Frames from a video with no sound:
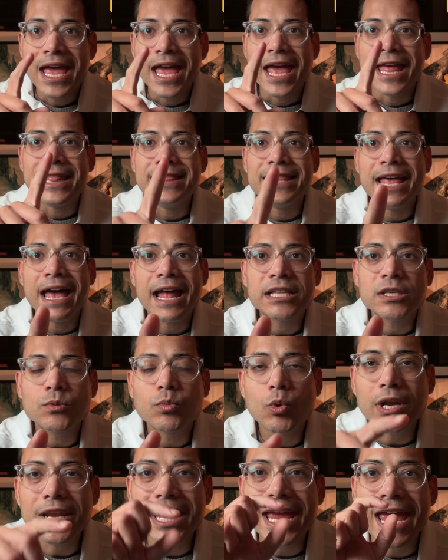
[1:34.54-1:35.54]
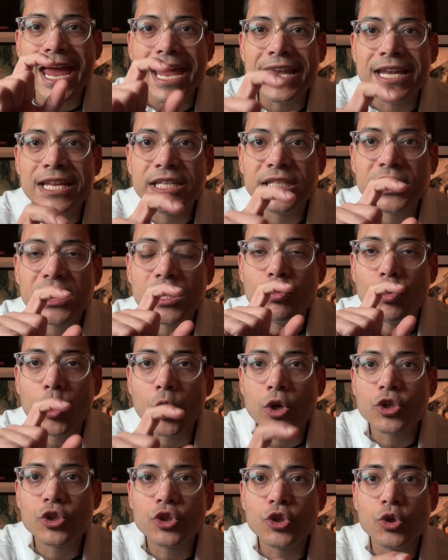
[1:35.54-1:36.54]
And that's what ADC
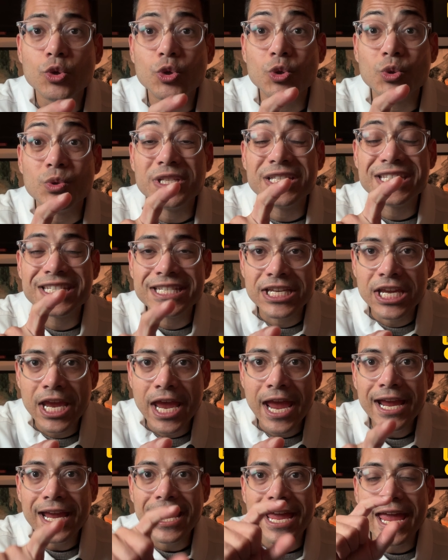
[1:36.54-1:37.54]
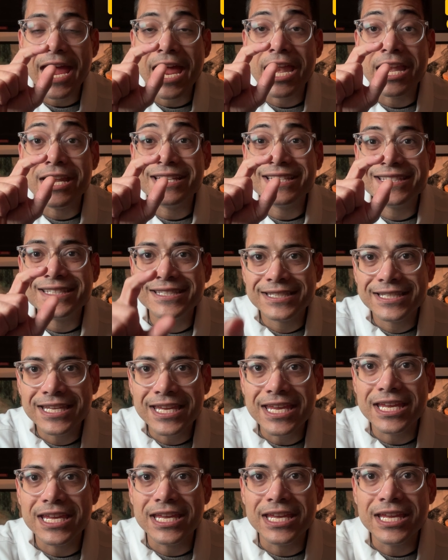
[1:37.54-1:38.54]
wants you to check and
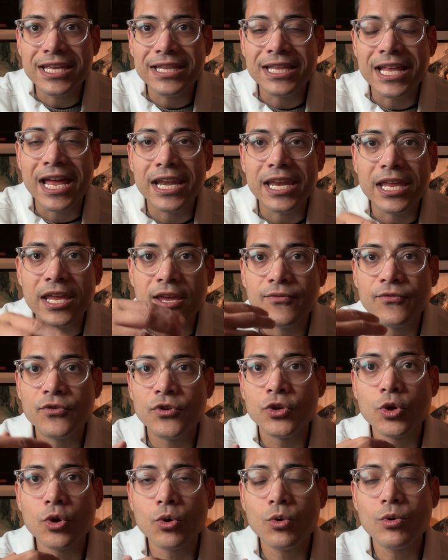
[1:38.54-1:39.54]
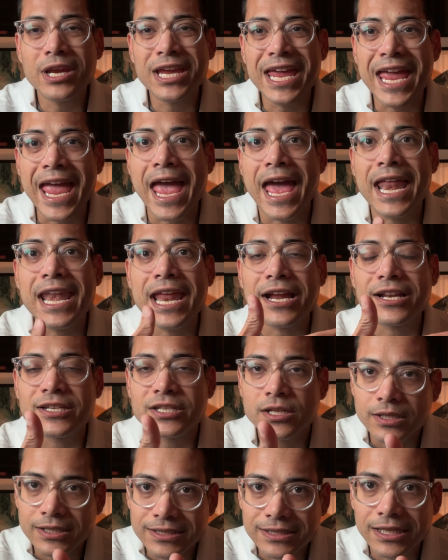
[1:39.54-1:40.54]
see, that if you can
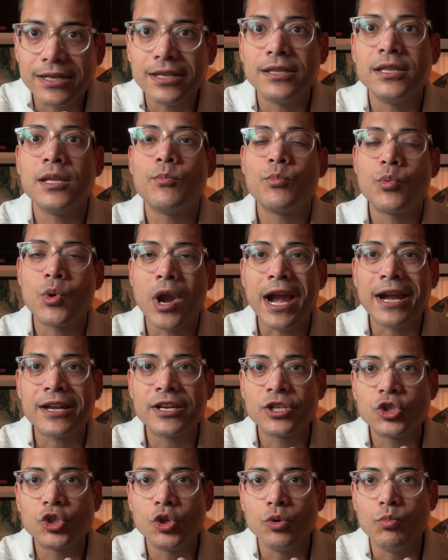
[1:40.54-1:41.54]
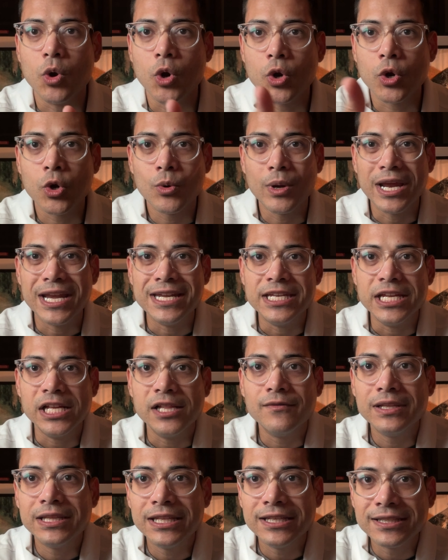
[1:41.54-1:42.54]
actually sit in the practice tomorrow and deal
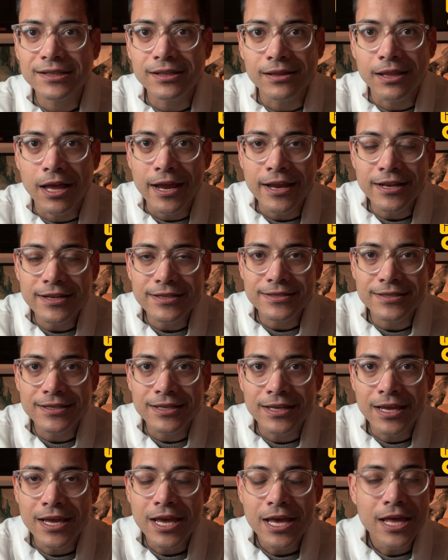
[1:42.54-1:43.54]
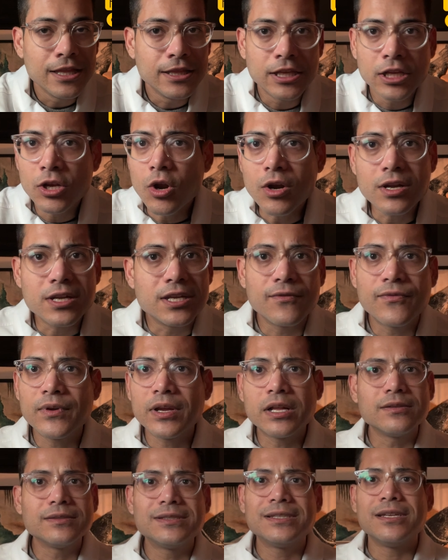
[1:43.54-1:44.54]
with these clients, they're not
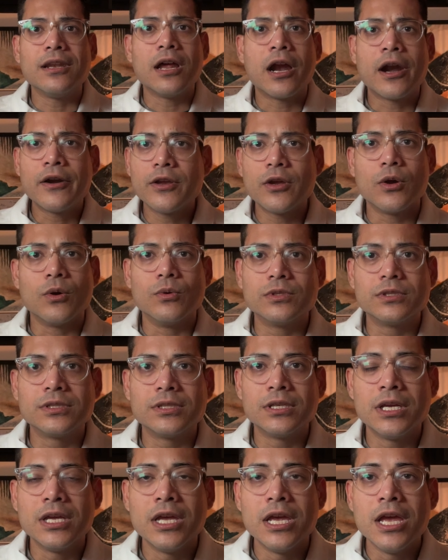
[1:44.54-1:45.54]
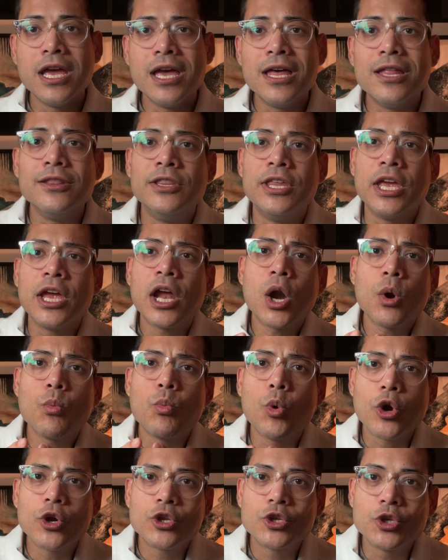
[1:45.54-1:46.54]
difficult scenarios. They are
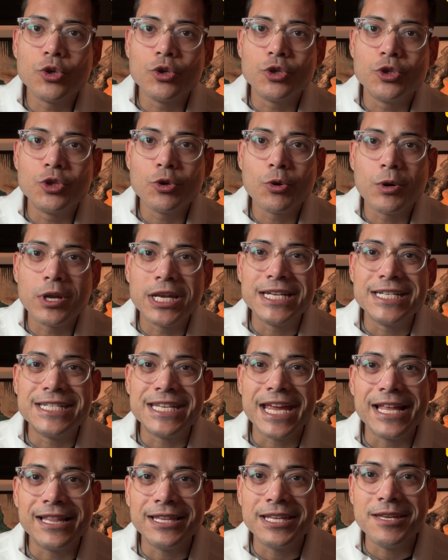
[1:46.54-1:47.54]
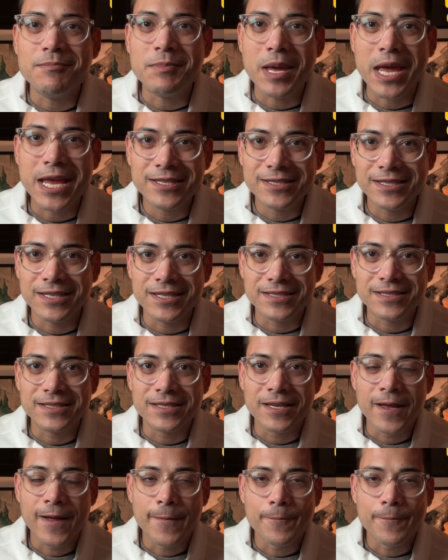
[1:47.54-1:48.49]
what you do on a daily basis.